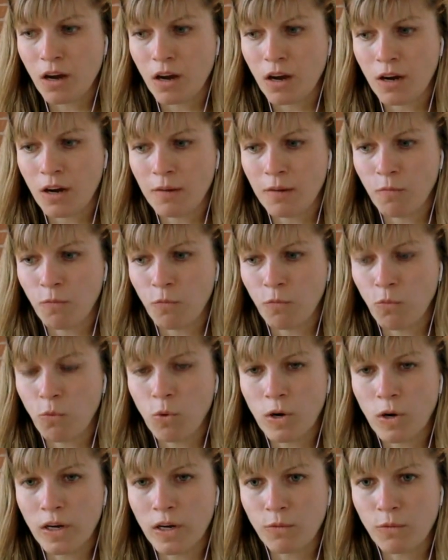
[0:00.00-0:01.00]

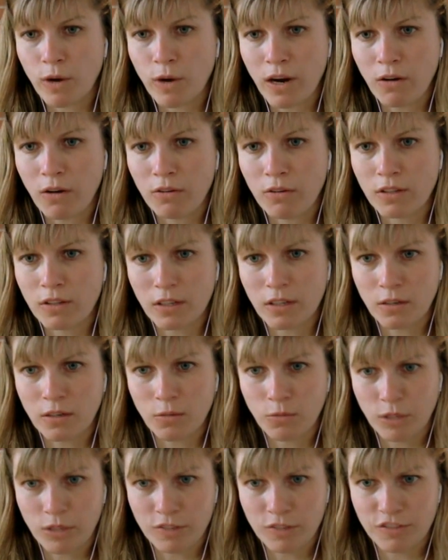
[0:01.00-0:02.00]
One route
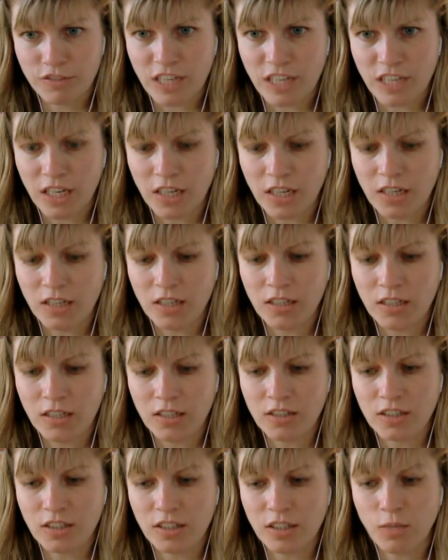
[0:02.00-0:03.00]
that we've taken
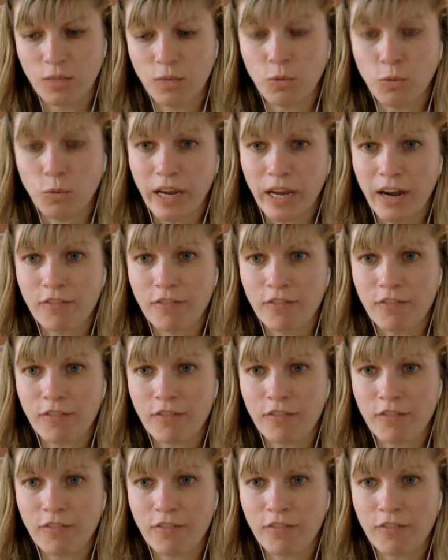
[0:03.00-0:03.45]
is that when we